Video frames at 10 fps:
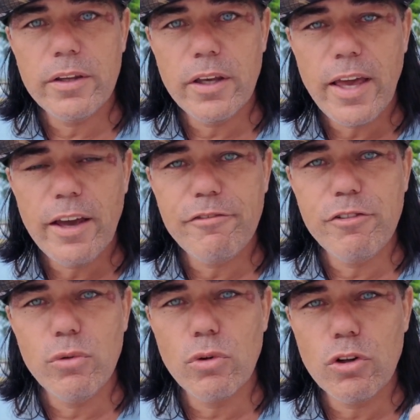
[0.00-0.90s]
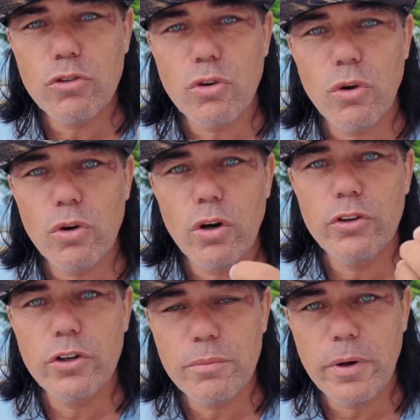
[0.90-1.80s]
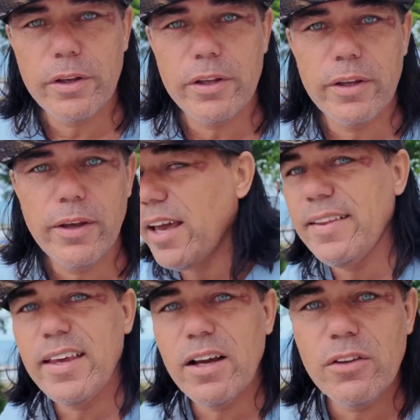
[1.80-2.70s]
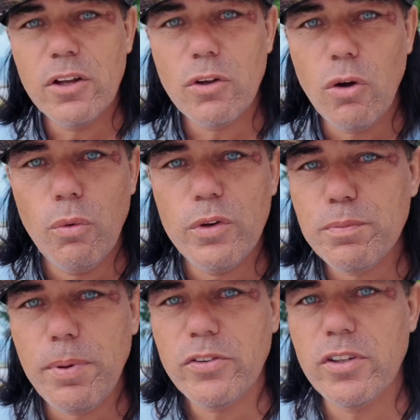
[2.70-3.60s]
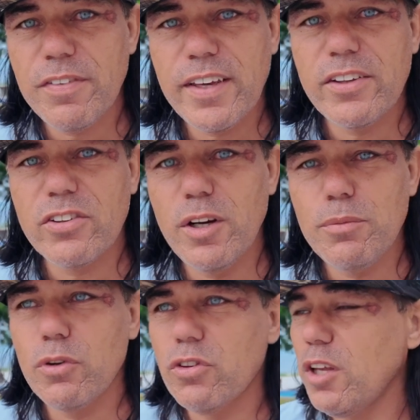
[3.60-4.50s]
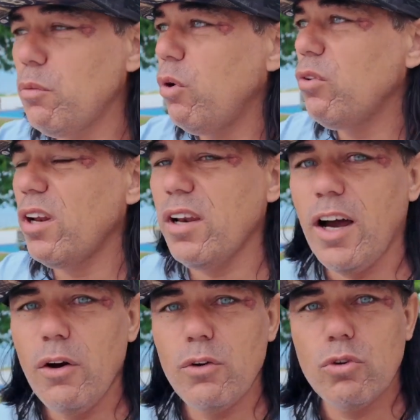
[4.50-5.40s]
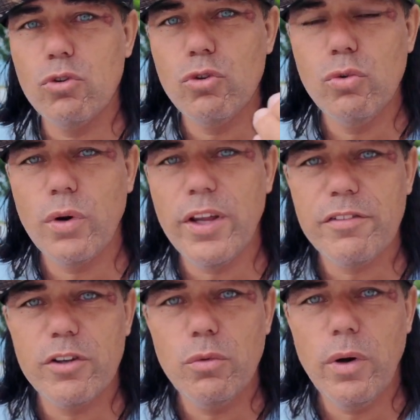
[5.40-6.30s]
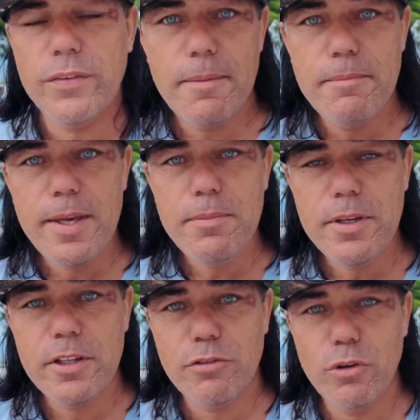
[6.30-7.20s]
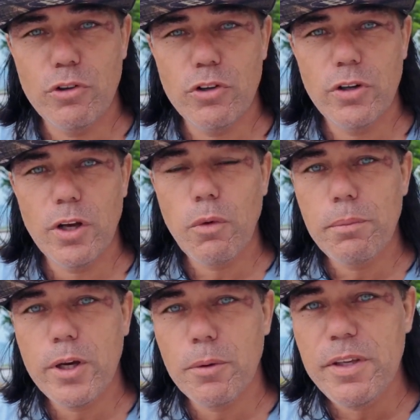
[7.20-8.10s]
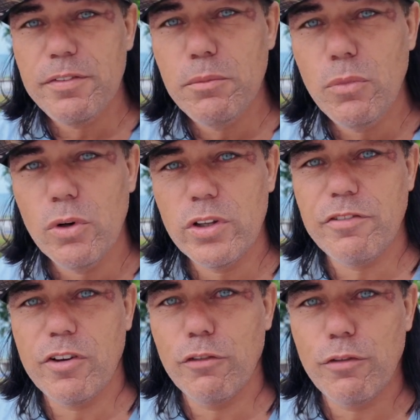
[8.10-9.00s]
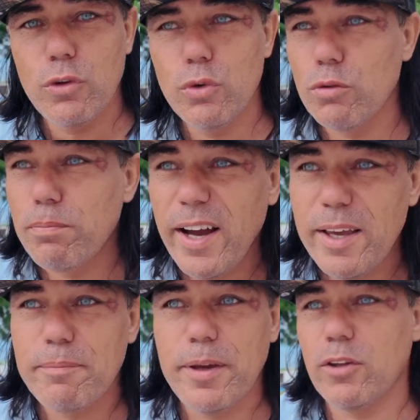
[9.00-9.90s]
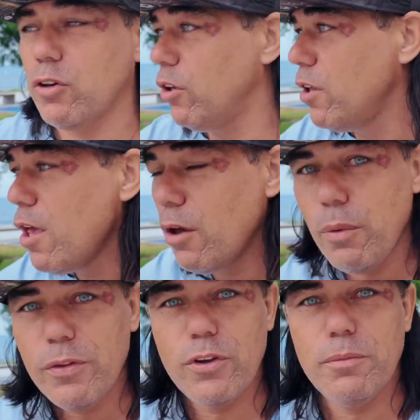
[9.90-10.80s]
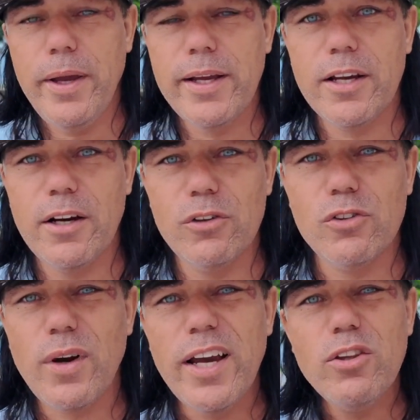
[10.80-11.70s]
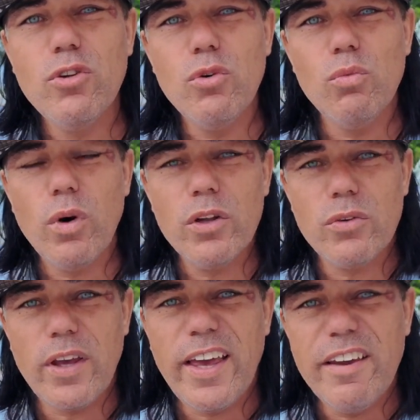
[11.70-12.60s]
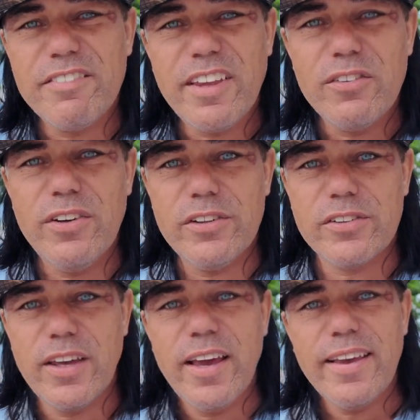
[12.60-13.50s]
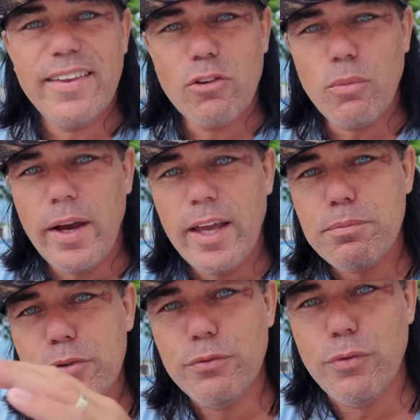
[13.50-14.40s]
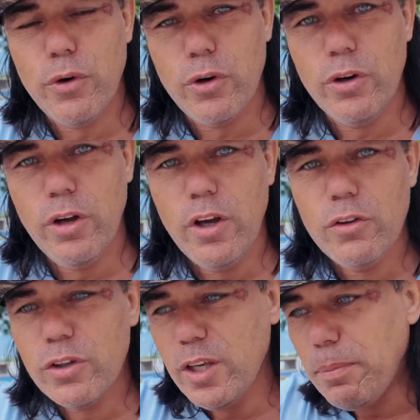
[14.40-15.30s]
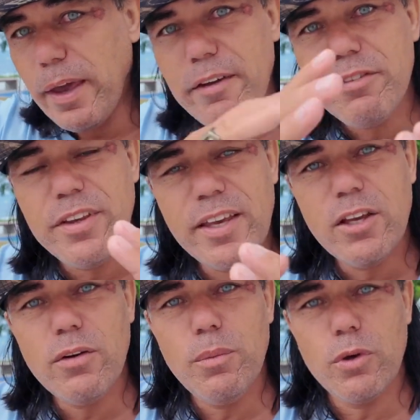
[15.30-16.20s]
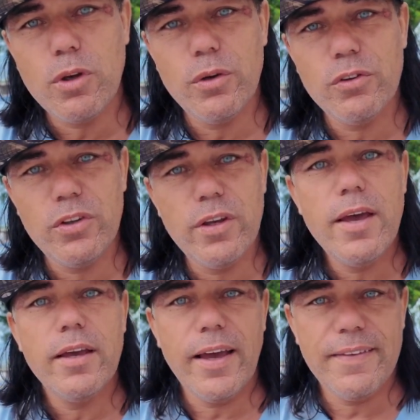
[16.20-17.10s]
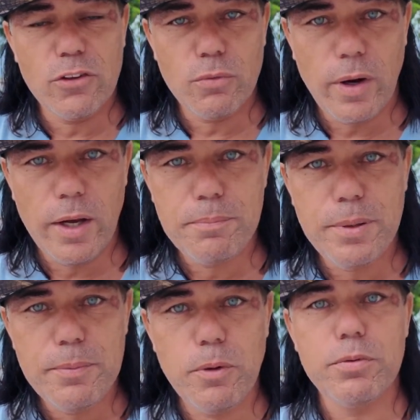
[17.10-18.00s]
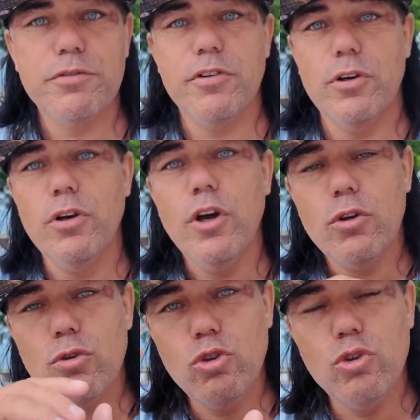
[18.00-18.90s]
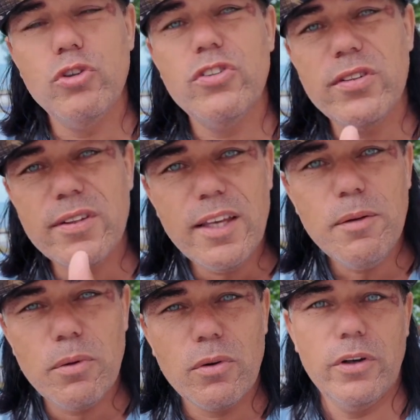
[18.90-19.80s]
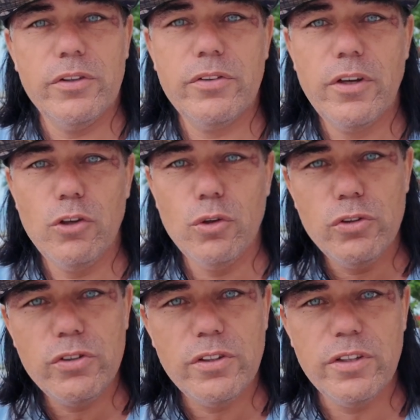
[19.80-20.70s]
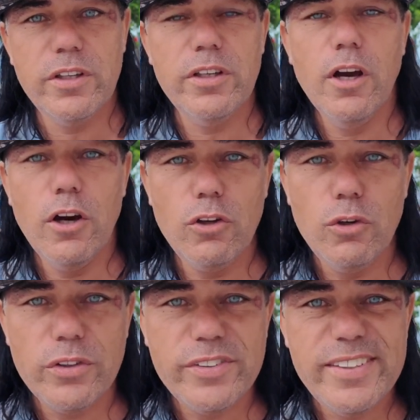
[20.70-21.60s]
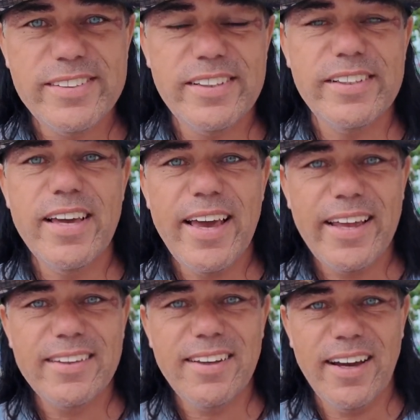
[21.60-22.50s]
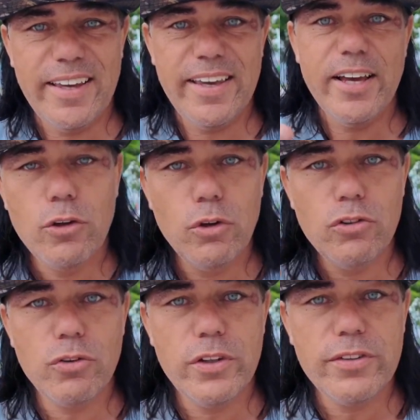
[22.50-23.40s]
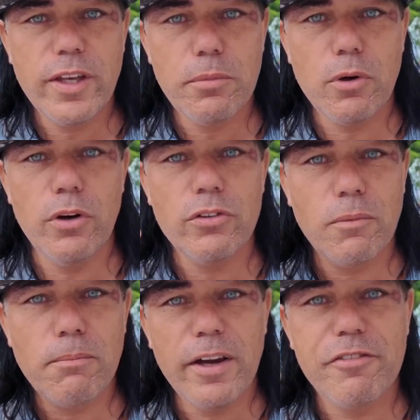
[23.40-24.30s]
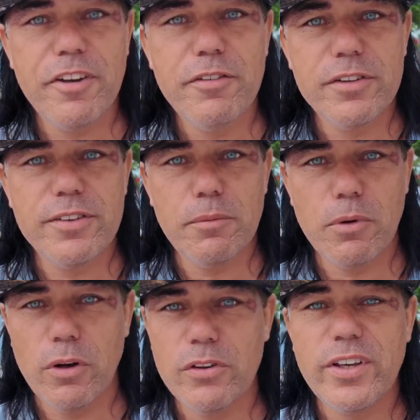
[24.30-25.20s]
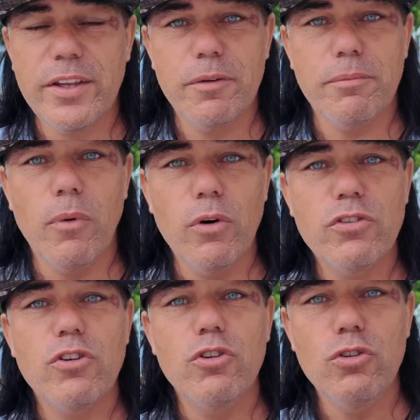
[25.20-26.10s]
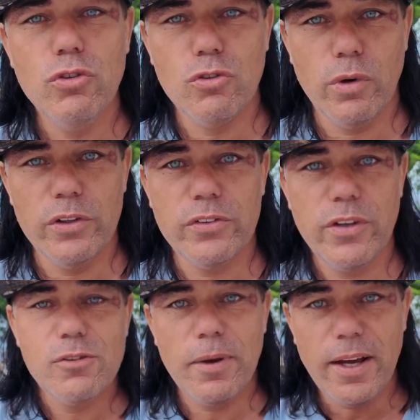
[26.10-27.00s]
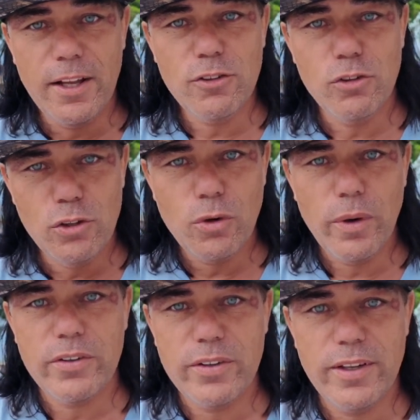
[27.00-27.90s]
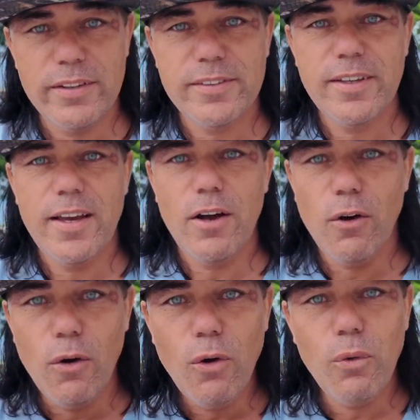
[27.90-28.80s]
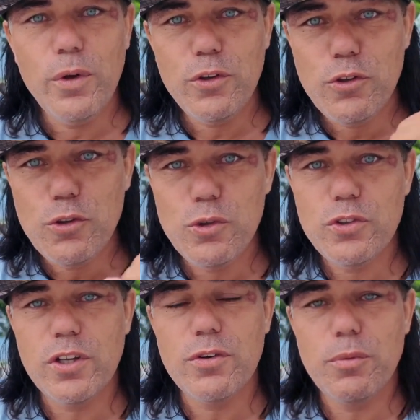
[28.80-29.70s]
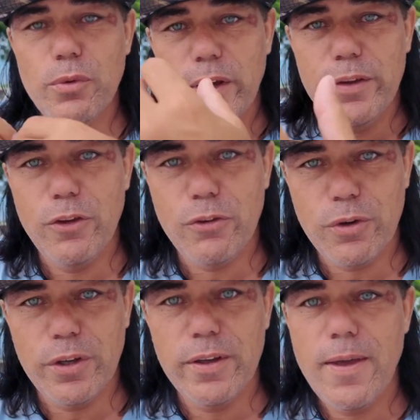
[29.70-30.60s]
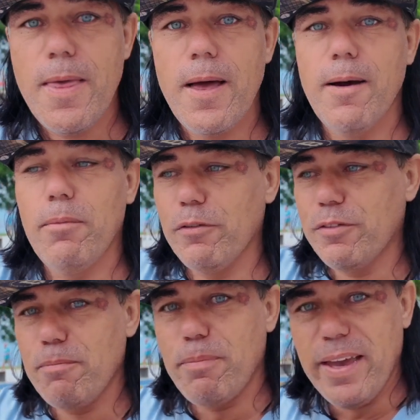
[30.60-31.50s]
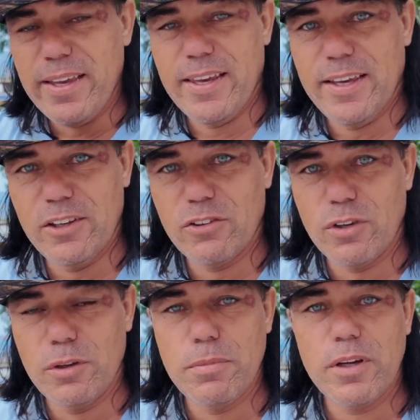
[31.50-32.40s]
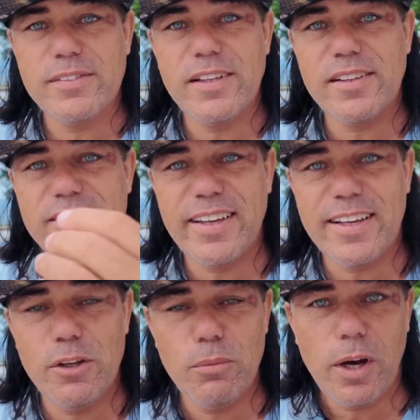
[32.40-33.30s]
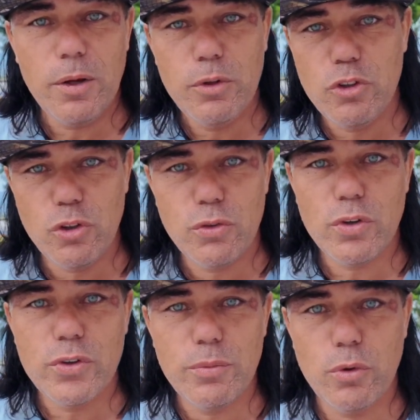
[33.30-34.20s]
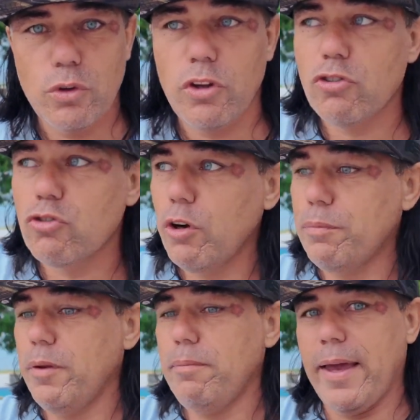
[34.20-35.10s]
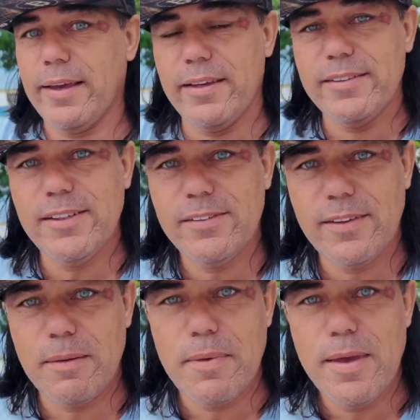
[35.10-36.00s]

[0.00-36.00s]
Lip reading: They have full control on your money. And they are not always positive against crypto, so they won't allow you to do whatever you want. And maybe in the future, it will become even more difficult for you to buy Bitcoin with your bank account. So I don't want to have that risk. That's why I prefer to keep everything in cryptocurrency. And that's why people prefer to use stablecoins. USDT, USDC, and DAI. Those three stablecoins are my favorite stablecoins and the most used ones. So my answer to your question is, always choose the crypto industry above the banking industry, because that's exactly why we chose for crypto, to disrupt the banking system.